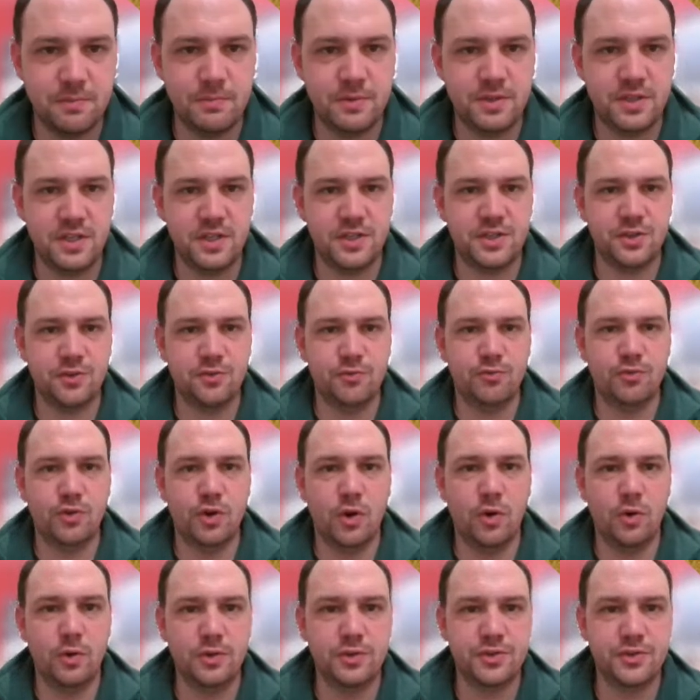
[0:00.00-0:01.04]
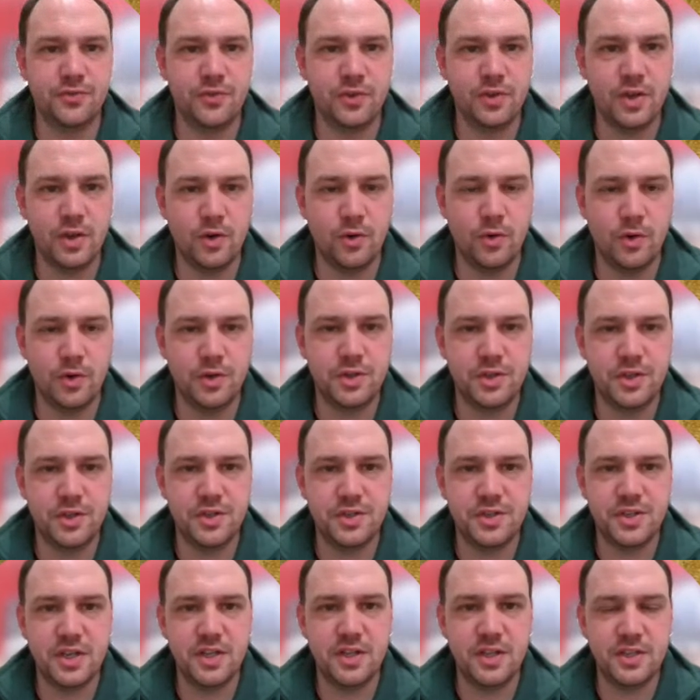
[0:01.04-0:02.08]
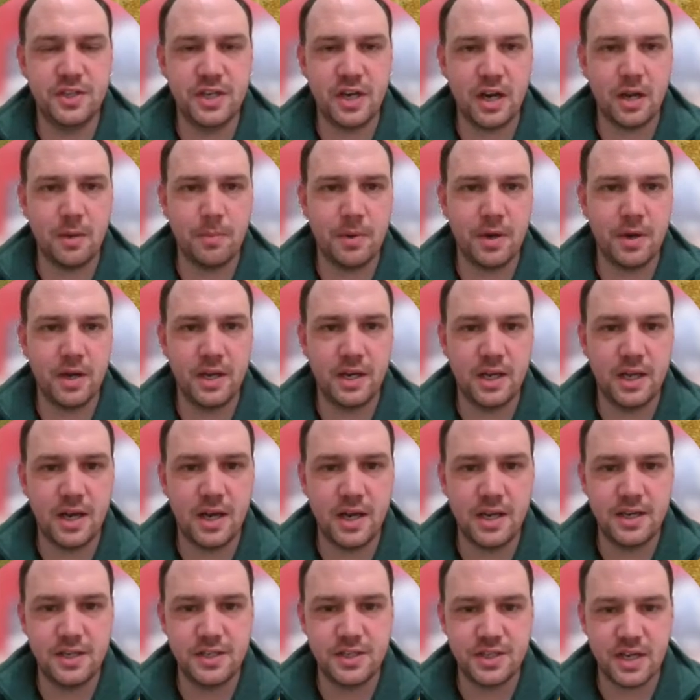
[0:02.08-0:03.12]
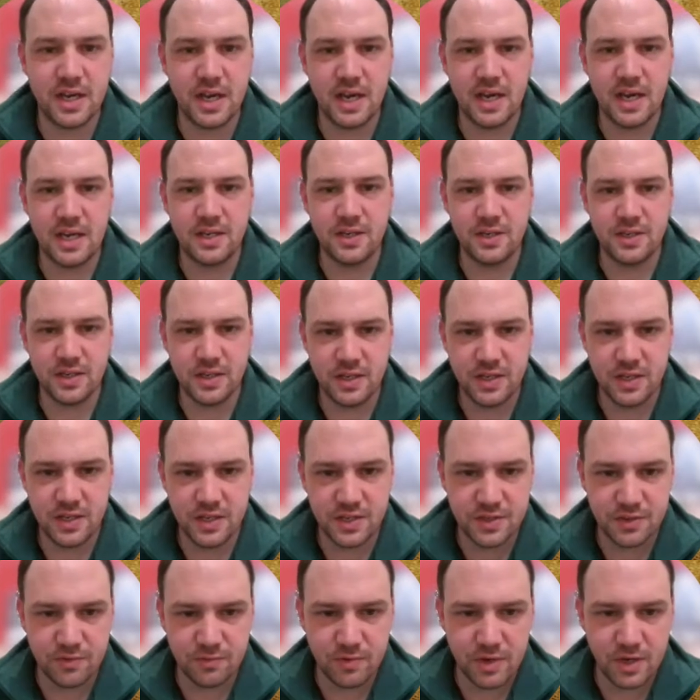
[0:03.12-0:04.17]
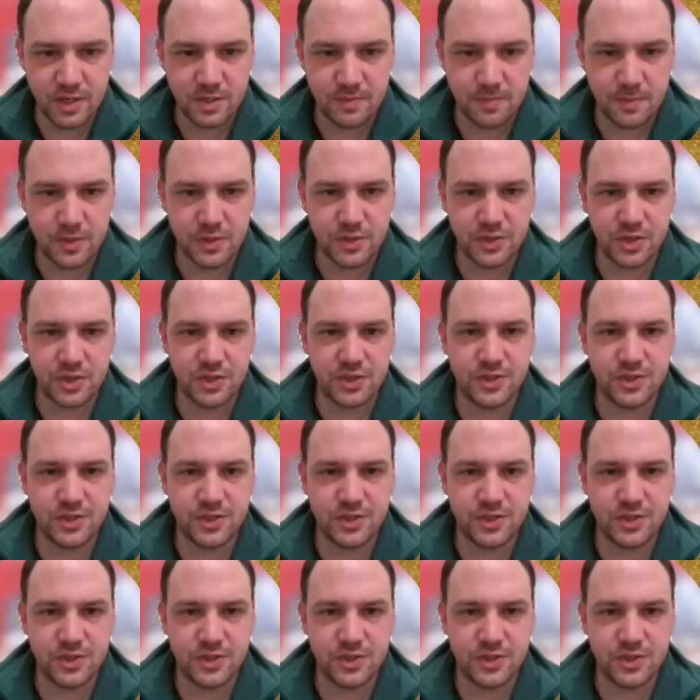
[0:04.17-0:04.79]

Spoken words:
some decent rolls for the orders in the Jacobite lines, and his regiments